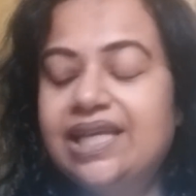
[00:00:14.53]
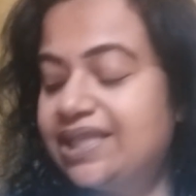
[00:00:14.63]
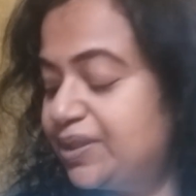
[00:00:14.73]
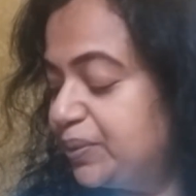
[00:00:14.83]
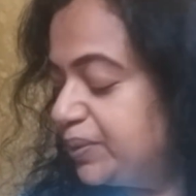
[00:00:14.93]

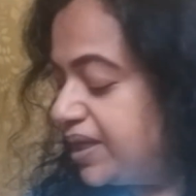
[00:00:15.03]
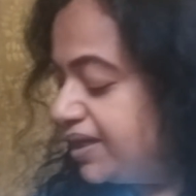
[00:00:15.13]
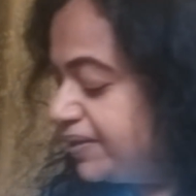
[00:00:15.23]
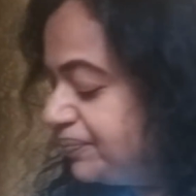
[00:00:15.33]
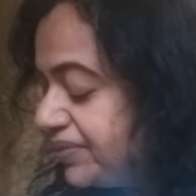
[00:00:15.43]
So
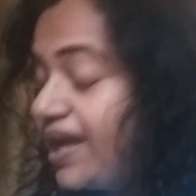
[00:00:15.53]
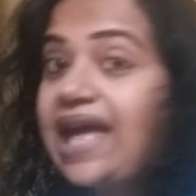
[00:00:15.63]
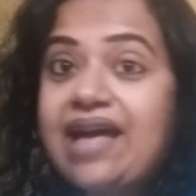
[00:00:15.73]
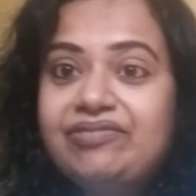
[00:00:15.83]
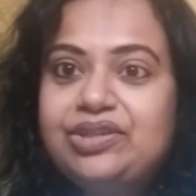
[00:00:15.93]
I
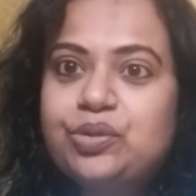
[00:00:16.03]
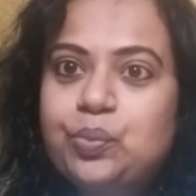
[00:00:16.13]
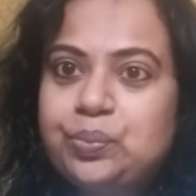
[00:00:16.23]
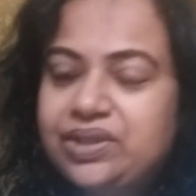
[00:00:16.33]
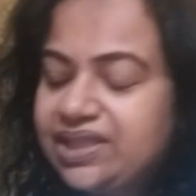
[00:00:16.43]
haven't
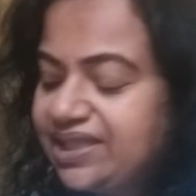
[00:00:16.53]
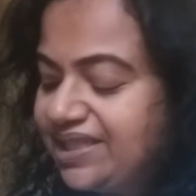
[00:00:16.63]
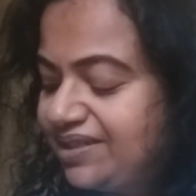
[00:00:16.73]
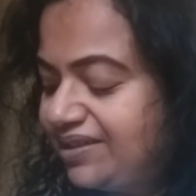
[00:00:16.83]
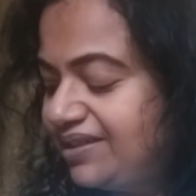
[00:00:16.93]
opened it
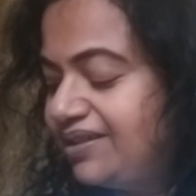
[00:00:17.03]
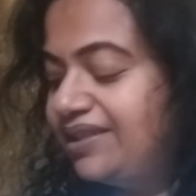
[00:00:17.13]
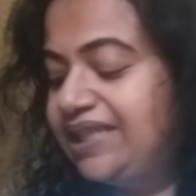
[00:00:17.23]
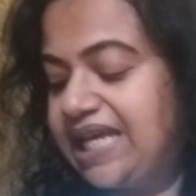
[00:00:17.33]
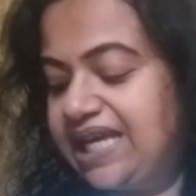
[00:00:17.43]

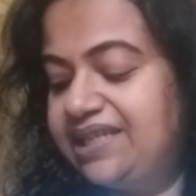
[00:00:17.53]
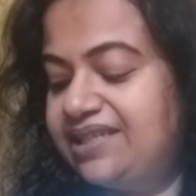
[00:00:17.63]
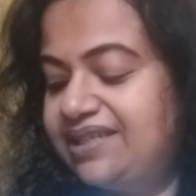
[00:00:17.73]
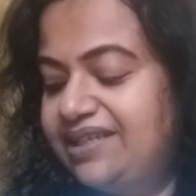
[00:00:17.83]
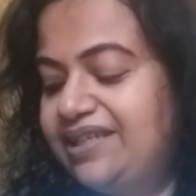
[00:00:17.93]
yet.
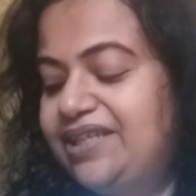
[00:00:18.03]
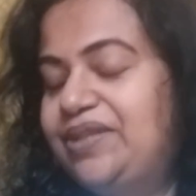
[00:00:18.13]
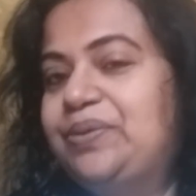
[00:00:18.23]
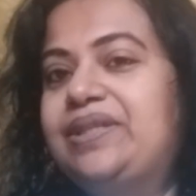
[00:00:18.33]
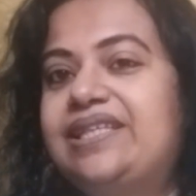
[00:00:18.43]

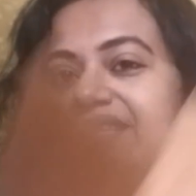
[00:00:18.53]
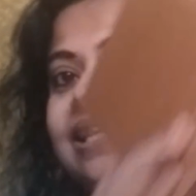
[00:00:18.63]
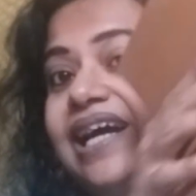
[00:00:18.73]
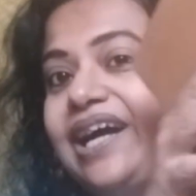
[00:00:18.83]
So this is the